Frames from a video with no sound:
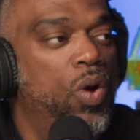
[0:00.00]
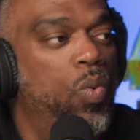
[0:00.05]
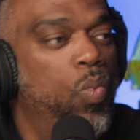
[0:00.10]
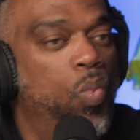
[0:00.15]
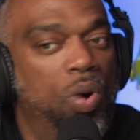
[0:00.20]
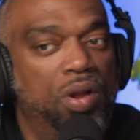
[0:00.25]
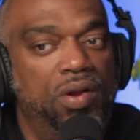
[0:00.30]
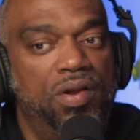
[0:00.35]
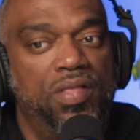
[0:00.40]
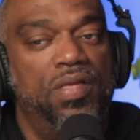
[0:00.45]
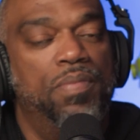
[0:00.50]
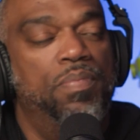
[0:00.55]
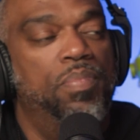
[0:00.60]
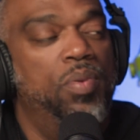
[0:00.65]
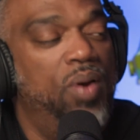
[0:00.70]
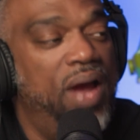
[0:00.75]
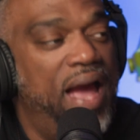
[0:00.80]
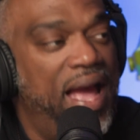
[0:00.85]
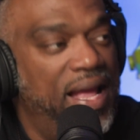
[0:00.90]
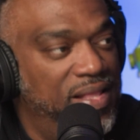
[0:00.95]
what are the
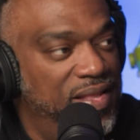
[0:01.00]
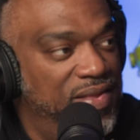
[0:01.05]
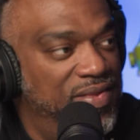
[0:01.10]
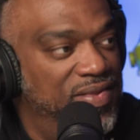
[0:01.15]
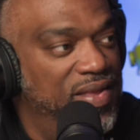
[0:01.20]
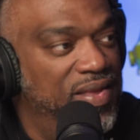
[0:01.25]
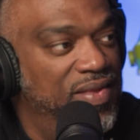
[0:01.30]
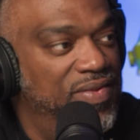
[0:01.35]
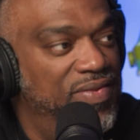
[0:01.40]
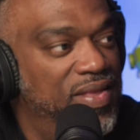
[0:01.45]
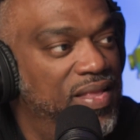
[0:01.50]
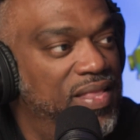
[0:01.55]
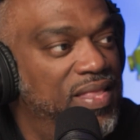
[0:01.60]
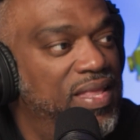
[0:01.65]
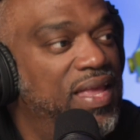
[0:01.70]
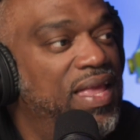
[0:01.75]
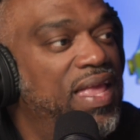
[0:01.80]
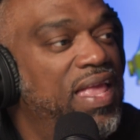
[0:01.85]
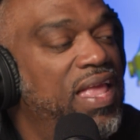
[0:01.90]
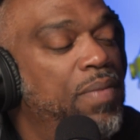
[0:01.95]
practices
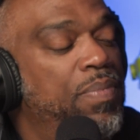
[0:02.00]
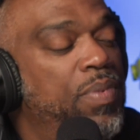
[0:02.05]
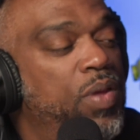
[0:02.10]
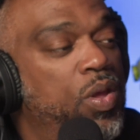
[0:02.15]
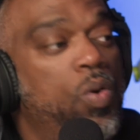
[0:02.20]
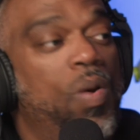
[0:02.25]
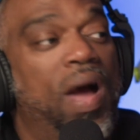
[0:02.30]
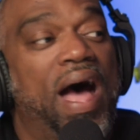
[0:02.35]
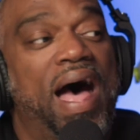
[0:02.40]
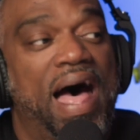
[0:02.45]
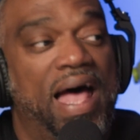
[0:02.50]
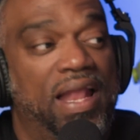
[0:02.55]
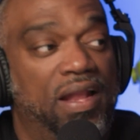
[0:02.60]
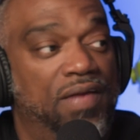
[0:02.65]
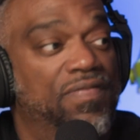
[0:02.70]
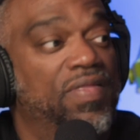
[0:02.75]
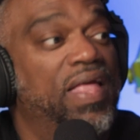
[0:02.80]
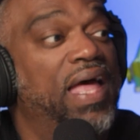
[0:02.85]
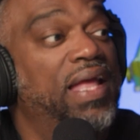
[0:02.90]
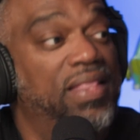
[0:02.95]
to keep you out
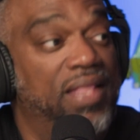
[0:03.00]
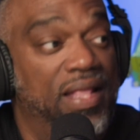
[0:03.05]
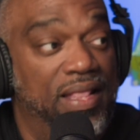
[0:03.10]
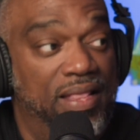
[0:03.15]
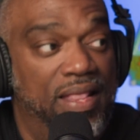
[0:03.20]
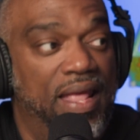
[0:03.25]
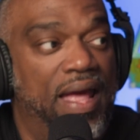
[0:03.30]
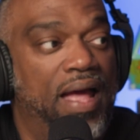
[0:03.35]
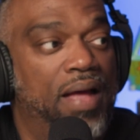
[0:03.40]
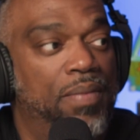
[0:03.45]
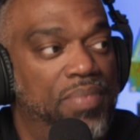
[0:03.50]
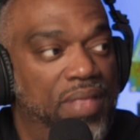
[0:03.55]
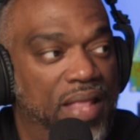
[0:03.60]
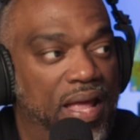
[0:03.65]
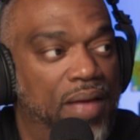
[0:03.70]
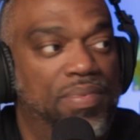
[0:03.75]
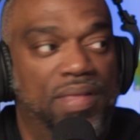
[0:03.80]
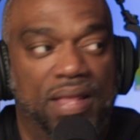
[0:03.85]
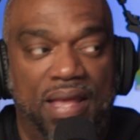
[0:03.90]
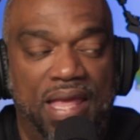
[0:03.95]
of like the depth,
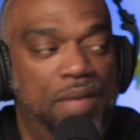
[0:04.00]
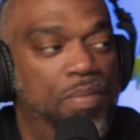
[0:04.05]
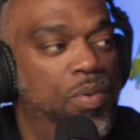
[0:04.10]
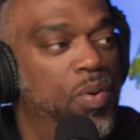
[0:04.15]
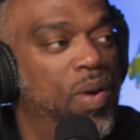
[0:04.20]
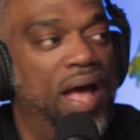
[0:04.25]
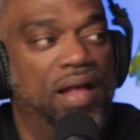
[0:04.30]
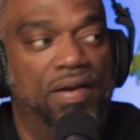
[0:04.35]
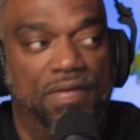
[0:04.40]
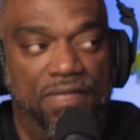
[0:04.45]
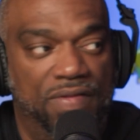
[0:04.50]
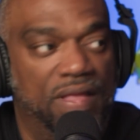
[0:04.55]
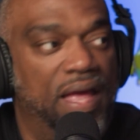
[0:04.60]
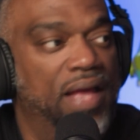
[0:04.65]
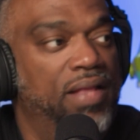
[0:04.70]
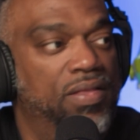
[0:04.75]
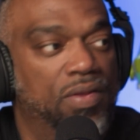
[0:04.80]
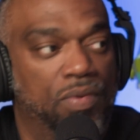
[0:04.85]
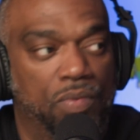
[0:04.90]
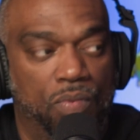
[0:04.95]
to keep you out of
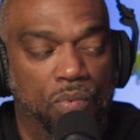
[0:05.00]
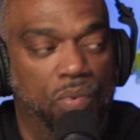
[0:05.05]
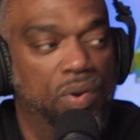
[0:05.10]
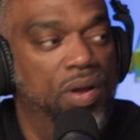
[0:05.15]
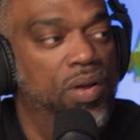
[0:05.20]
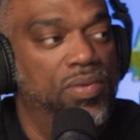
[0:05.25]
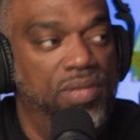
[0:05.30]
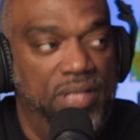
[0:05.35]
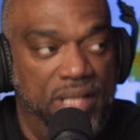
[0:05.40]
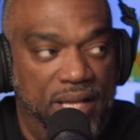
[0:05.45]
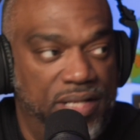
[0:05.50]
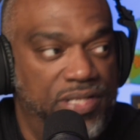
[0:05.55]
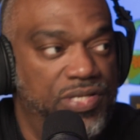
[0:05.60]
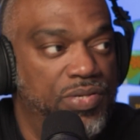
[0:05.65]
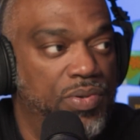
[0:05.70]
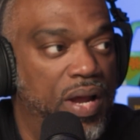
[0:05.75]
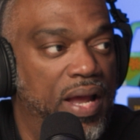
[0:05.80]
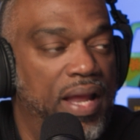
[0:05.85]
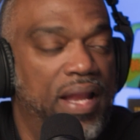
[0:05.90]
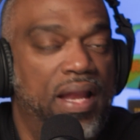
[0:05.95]
like the real
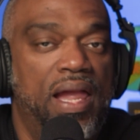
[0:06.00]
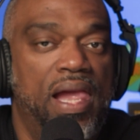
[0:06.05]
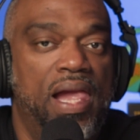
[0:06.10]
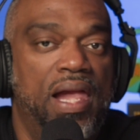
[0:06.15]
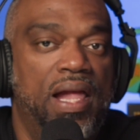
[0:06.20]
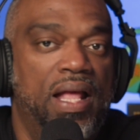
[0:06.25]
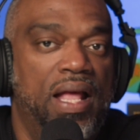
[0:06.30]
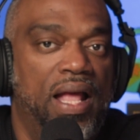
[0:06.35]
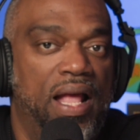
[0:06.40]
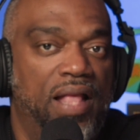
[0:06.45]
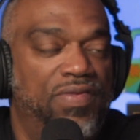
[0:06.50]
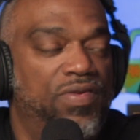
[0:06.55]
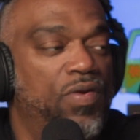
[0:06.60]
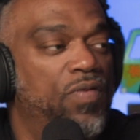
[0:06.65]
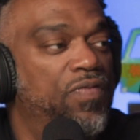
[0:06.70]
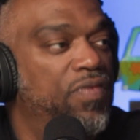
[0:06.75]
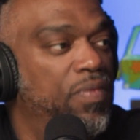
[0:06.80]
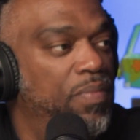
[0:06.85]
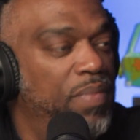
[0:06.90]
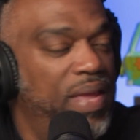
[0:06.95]
ditch, right? And
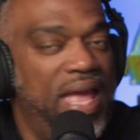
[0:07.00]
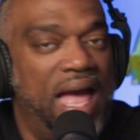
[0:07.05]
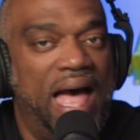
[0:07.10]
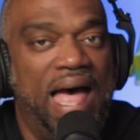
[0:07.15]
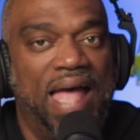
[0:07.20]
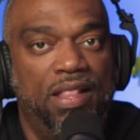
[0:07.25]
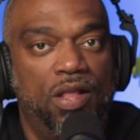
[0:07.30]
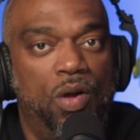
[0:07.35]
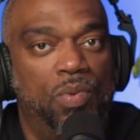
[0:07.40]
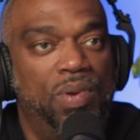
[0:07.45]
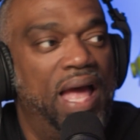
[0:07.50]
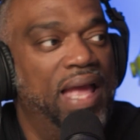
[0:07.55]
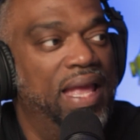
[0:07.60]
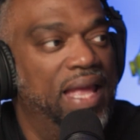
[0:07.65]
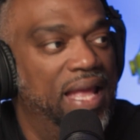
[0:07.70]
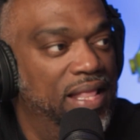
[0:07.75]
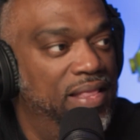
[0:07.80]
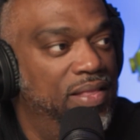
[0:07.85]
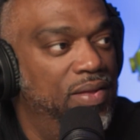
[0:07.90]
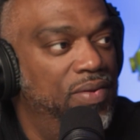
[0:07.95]
so for me, I know when I
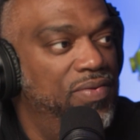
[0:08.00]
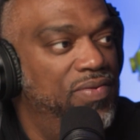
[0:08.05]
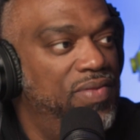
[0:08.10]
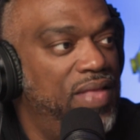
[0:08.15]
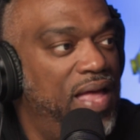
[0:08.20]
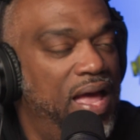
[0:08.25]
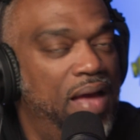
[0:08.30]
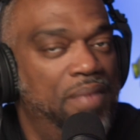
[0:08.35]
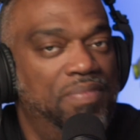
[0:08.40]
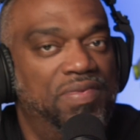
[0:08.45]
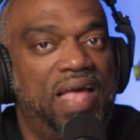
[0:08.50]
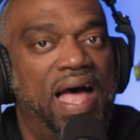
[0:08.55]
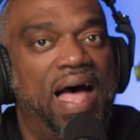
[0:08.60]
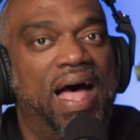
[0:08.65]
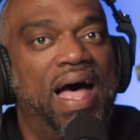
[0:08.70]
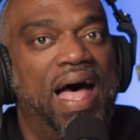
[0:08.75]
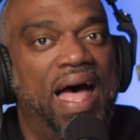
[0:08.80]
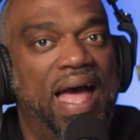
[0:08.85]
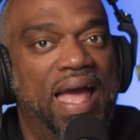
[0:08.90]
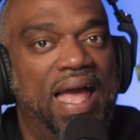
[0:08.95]
get those times,
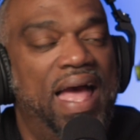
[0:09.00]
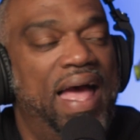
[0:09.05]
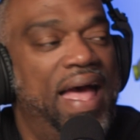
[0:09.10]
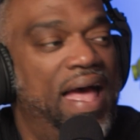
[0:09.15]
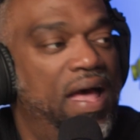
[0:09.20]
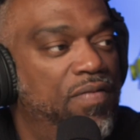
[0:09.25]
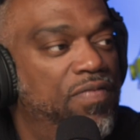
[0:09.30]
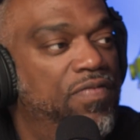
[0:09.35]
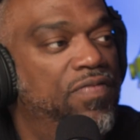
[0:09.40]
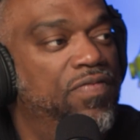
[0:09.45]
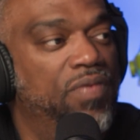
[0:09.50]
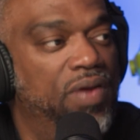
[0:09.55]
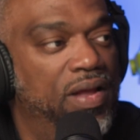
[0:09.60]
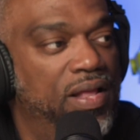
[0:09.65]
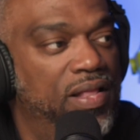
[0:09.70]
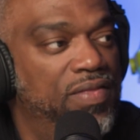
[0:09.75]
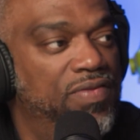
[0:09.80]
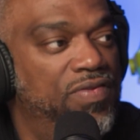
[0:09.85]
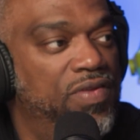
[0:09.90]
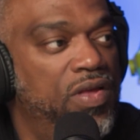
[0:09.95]
I have
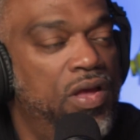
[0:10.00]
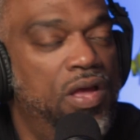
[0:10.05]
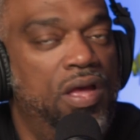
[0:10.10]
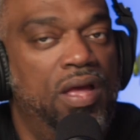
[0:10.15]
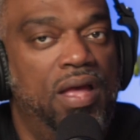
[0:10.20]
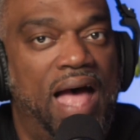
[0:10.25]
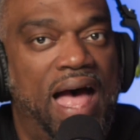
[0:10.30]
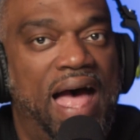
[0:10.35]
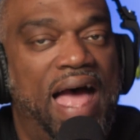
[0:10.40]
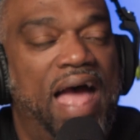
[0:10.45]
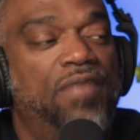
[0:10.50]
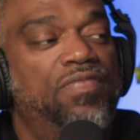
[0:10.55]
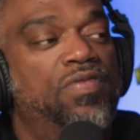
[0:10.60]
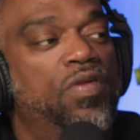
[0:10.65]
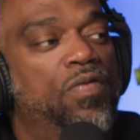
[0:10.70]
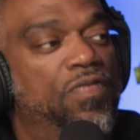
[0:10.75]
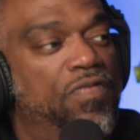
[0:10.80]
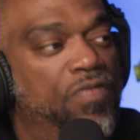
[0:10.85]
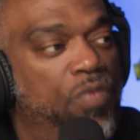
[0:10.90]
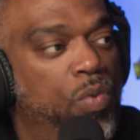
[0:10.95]
friends. I have
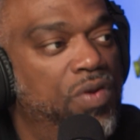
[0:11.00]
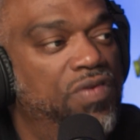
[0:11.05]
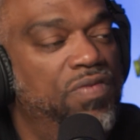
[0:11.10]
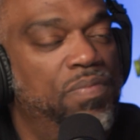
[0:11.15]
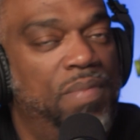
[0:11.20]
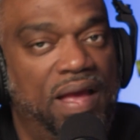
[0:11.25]
to force